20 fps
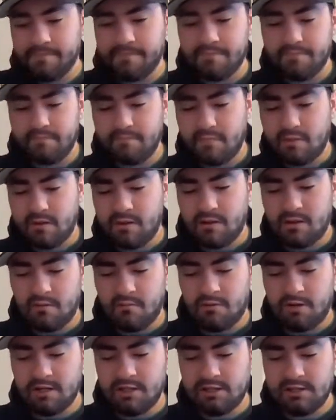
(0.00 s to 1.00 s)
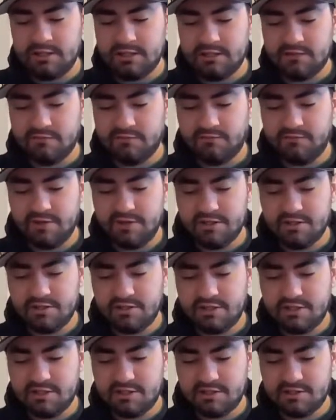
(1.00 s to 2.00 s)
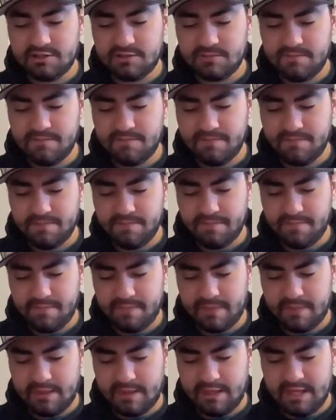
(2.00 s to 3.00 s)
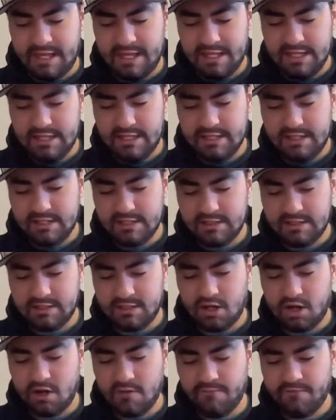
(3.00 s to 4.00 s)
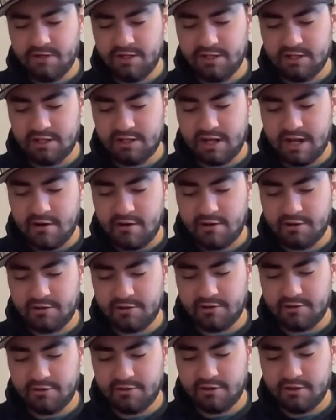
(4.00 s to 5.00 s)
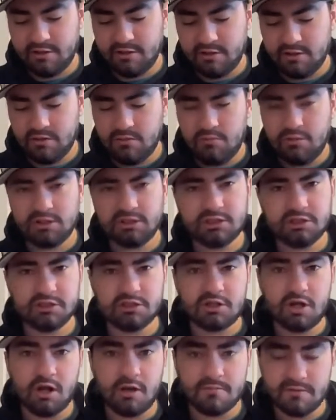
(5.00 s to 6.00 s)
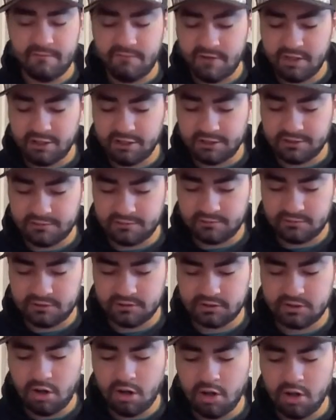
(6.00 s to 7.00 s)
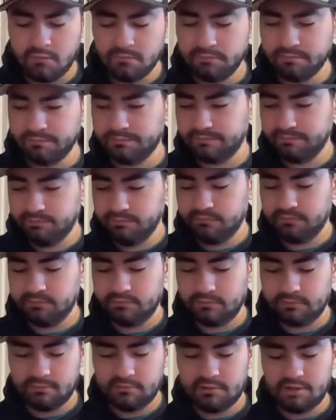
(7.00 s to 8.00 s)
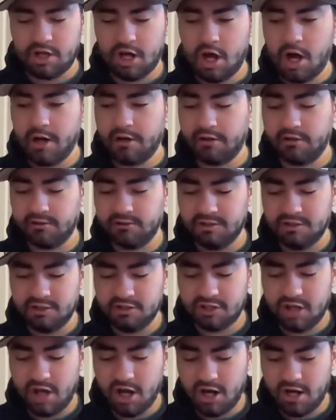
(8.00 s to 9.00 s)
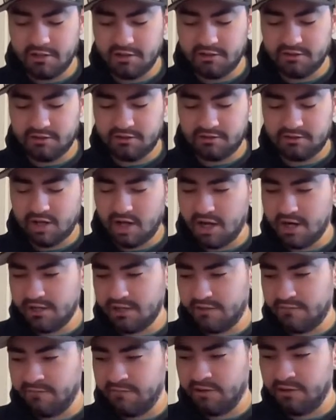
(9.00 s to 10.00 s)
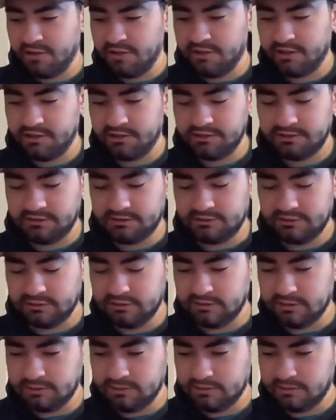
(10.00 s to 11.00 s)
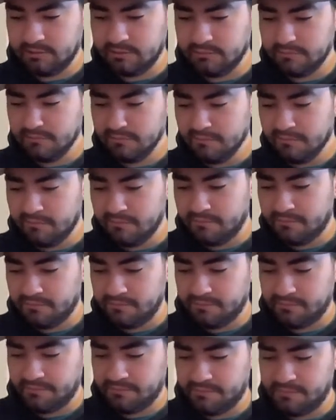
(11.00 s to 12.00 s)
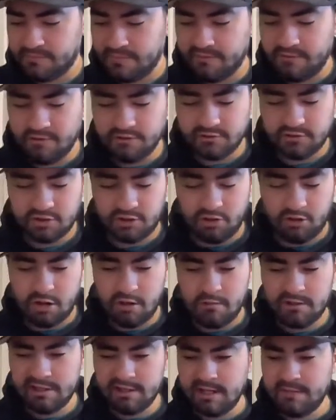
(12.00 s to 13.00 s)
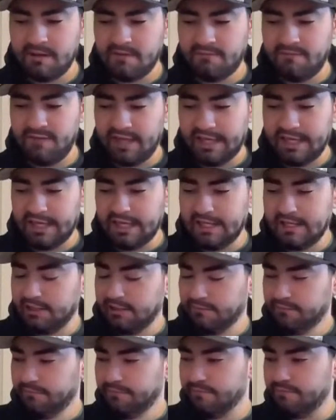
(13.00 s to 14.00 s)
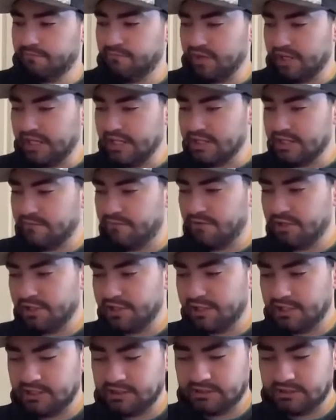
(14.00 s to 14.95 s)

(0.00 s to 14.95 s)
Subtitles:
I want to at least finish this king confident character. Let's just call him the villain. Let's call him Todd. Todd. Todd the villain. If it was a girl, I would have named it Vicky. Vicky the villain.